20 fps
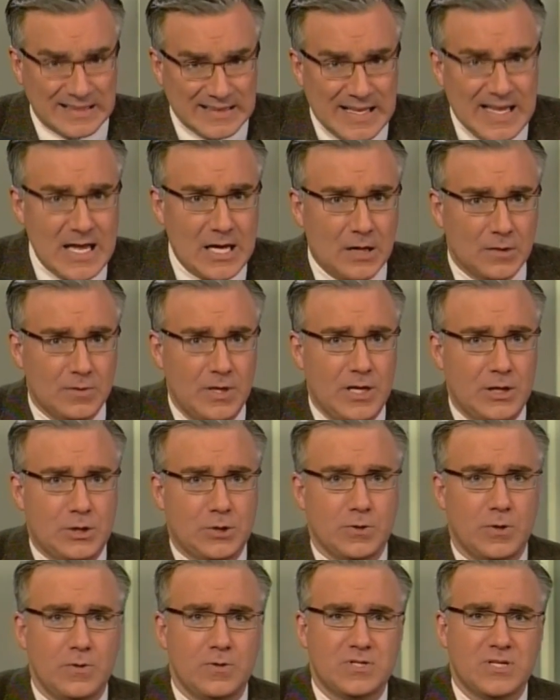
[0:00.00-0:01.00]
legally
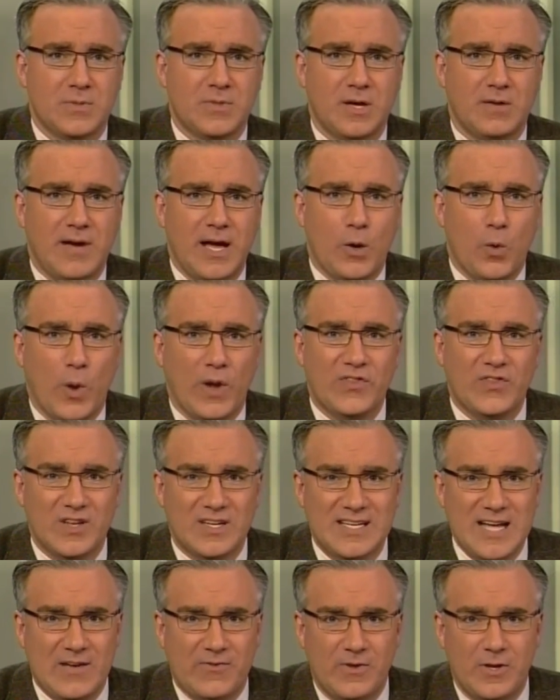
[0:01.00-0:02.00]
true, something like what
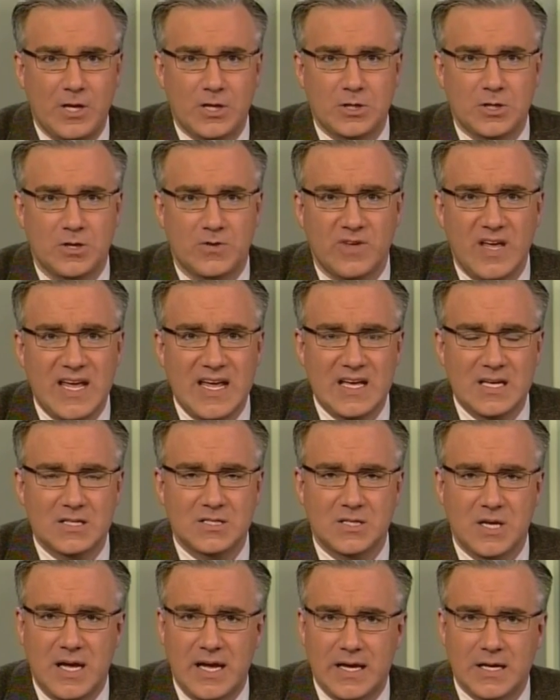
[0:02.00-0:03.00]
the definition of
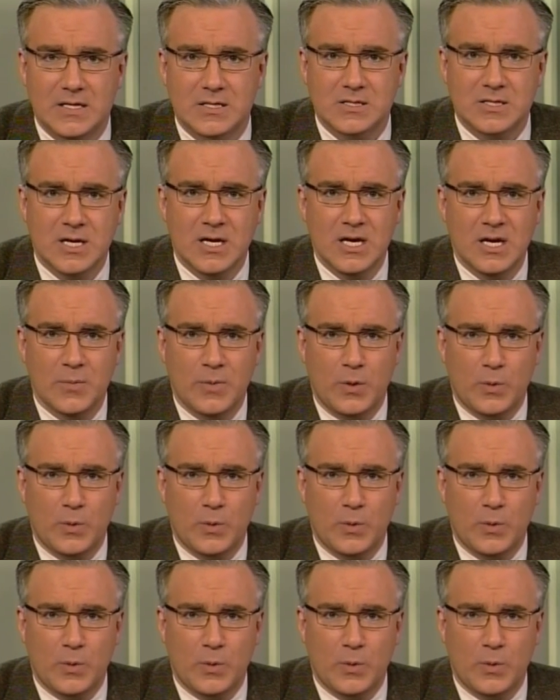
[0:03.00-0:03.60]
is,